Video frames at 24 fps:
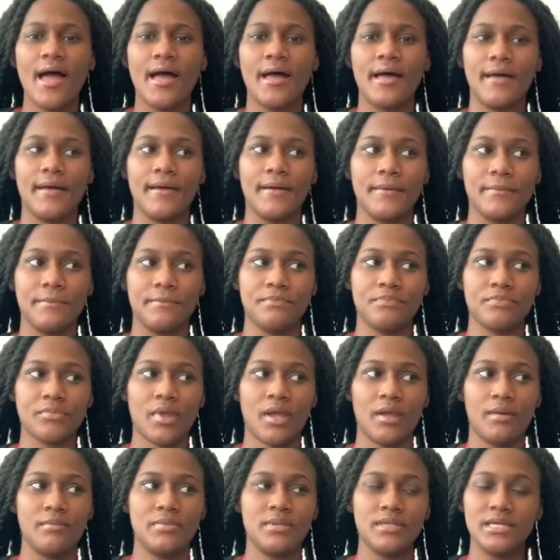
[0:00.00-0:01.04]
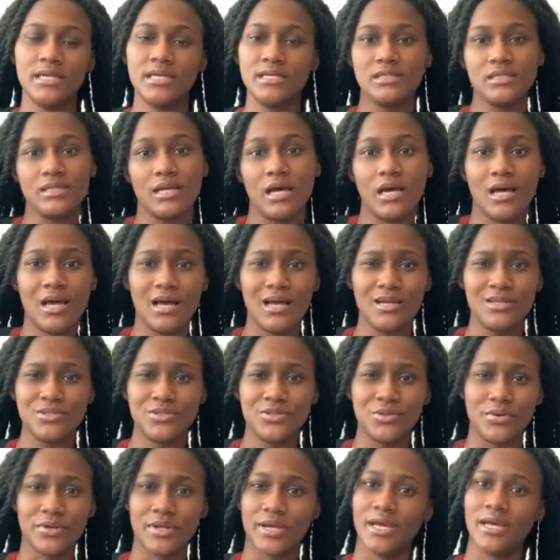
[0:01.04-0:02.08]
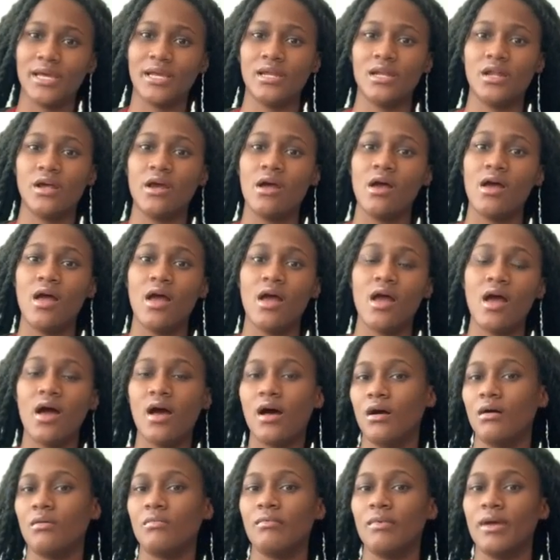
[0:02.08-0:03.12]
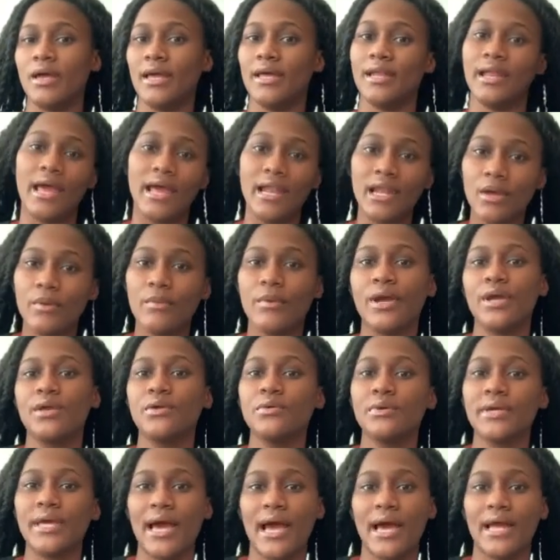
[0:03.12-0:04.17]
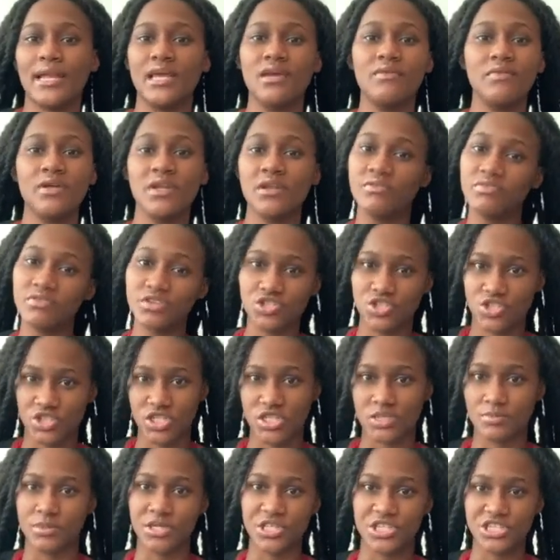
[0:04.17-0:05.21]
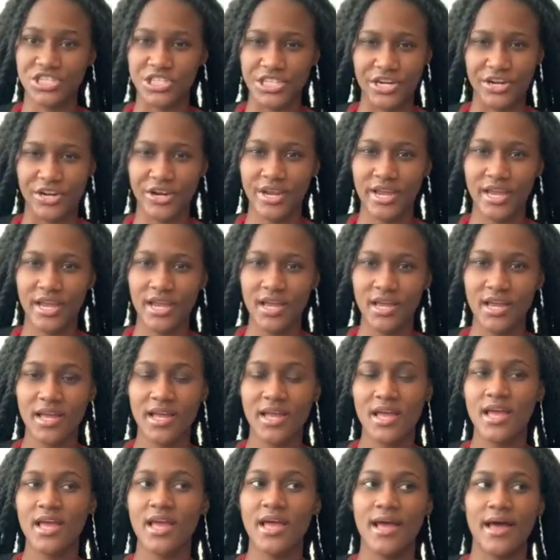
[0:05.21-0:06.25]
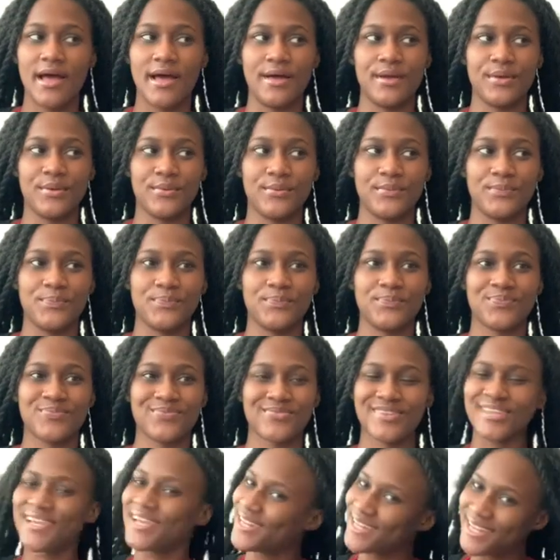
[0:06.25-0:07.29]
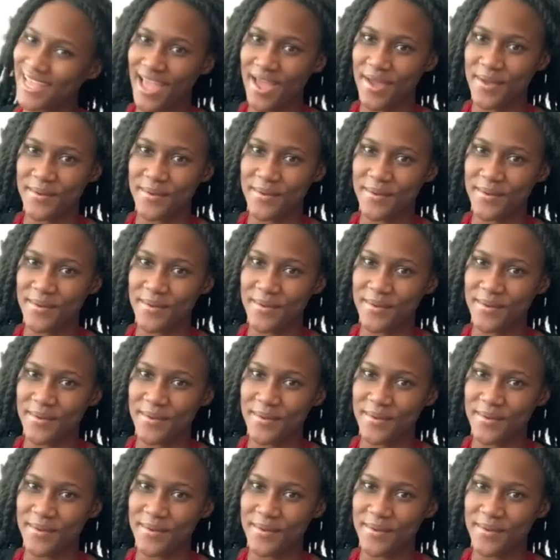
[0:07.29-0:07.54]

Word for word: Um, please donate, help in any way you can, even if it's just by sharing. Um, and yeah.